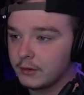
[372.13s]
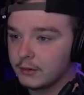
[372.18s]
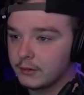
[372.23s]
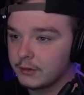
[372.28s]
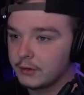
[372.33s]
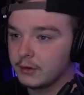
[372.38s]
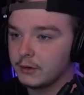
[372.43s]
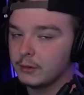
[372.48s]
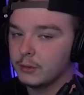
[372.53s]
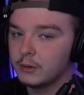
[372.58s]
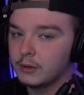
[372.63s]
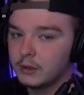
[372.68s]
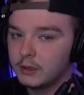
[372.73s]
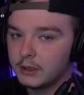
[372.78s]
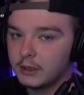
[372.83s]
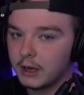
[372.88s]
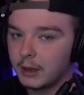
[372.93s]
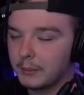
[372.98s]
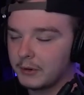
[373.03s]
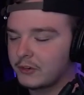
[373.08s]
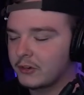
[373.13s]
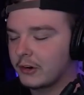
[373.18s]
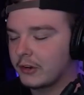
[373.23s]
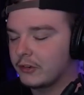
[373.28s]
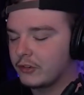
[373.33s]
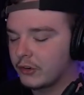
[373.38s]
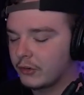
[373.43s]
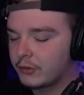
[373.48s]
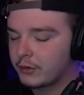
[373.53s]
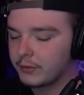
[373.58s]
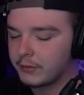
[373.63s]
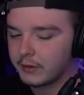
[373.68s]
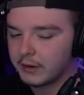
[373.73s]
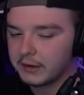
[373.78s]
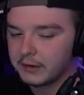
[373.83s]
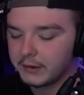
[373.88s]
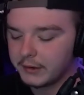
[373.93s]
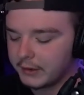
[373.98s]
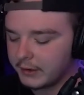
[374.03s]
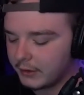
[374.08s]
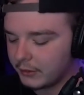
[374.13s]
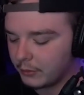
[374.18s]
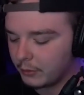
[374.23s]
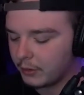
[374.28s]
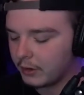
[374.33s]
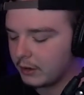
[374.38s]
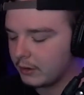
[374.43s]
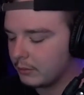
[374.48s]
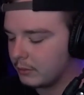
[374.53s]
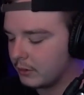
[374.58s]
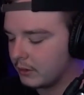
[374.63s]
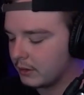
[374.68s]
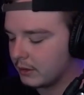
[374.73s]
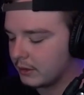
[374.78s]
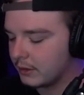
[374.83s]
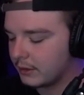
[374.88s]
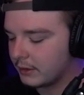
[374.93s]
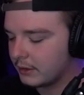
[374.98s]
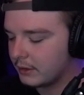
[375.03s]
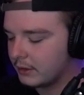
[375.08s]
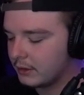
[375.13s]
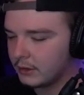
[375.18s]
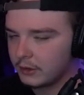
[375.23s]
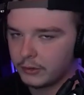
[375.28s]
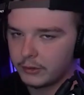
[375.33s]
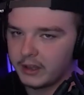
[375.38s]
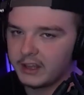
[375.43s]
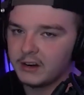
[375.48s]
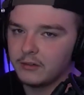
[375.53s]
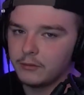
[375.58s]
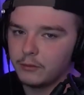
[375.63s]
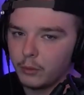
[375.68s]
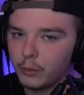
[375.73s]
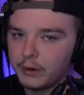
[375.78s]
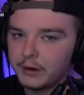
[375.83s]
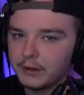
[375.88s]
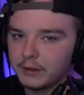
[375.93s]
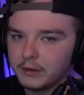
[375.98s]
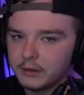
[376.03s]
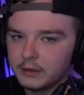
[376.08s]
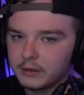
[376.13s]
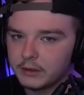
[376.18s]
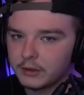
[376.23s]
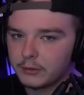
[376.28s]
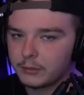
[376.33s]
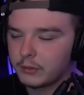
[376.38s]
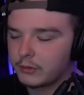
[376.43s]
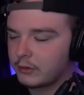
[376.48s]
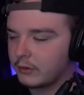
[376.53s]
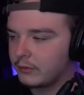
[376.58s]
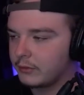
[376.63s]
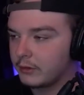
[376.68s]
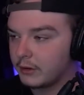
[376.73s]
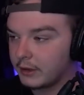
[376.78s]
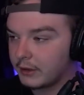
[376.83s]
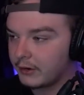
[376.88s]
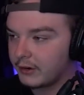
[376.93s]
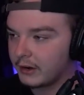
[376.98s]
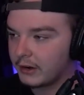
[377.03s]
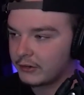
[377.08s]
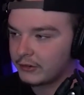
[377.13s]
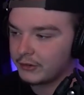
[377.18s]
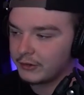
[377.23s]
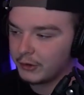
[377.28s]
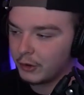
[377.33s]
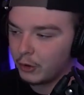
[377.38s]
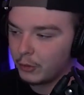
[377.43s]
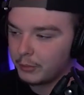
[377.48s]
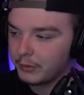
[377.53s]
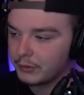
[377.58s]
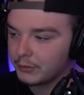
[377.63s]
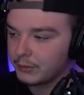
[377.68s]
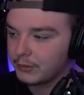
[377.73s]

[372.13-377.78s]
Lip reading: So I'm not trying to justify it in any way, but like can't avoid it, especially if like you're actually homies with